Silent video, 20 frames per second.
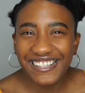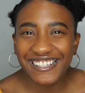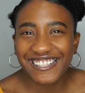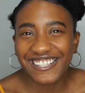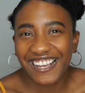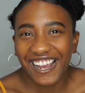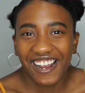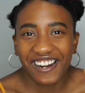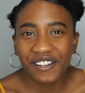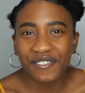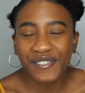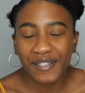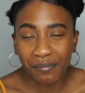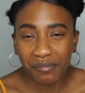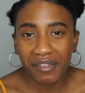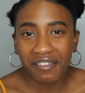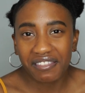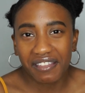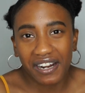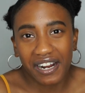It's kind of
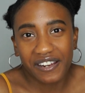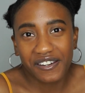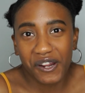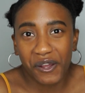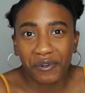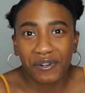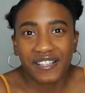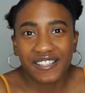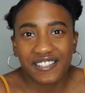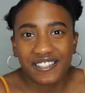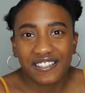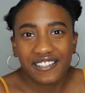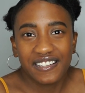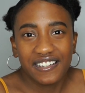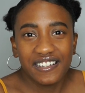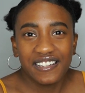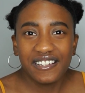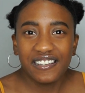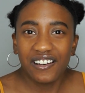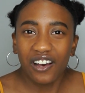something that I notice
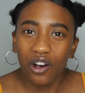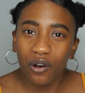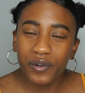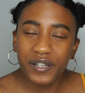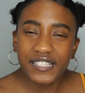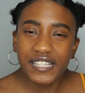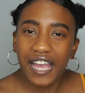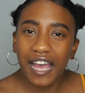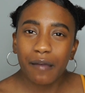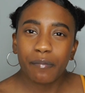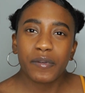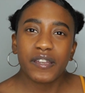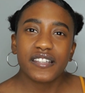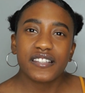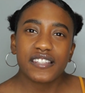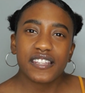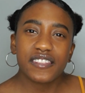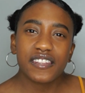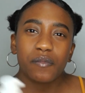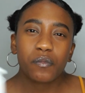always
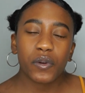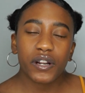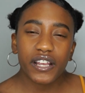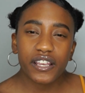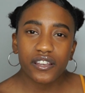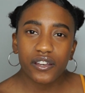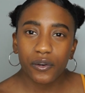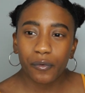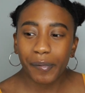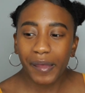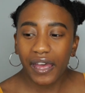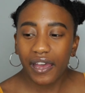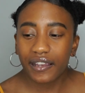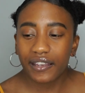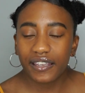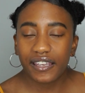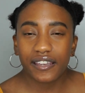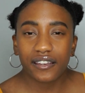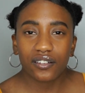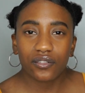happens, and then when I go
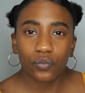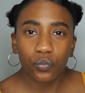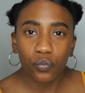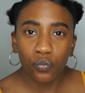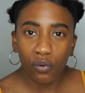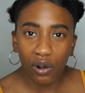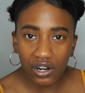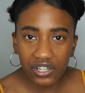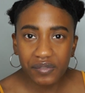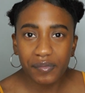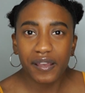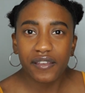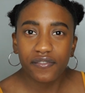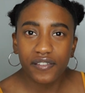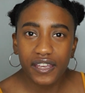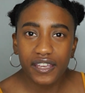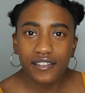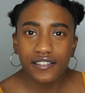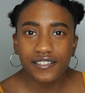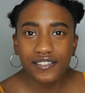back and wash my
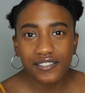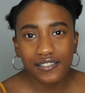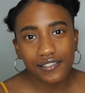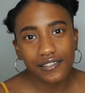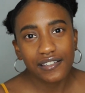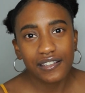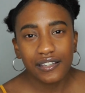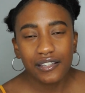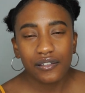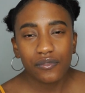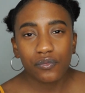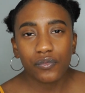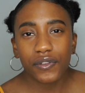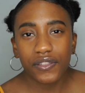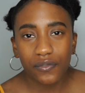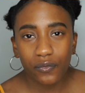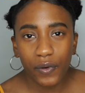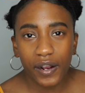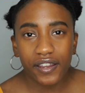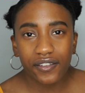face
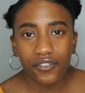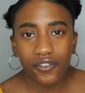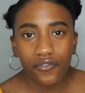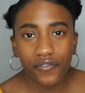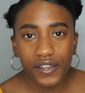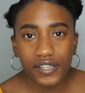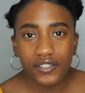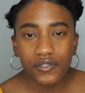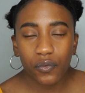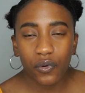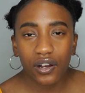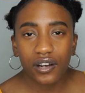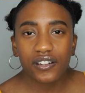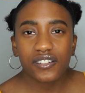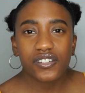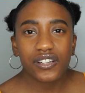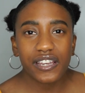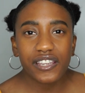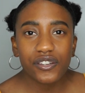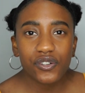with a regular face
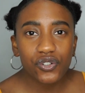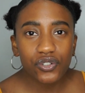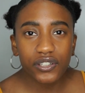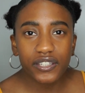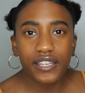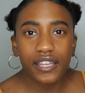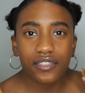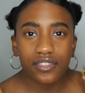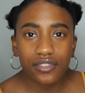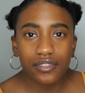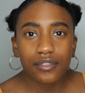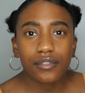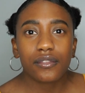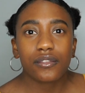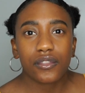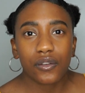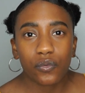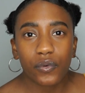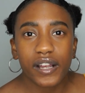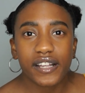wash, I usually get
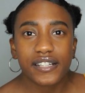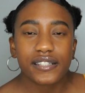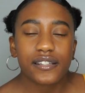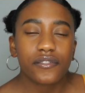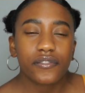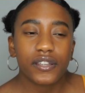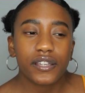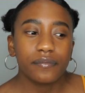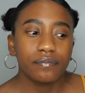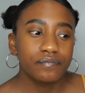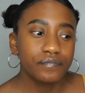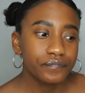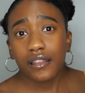the rest of it.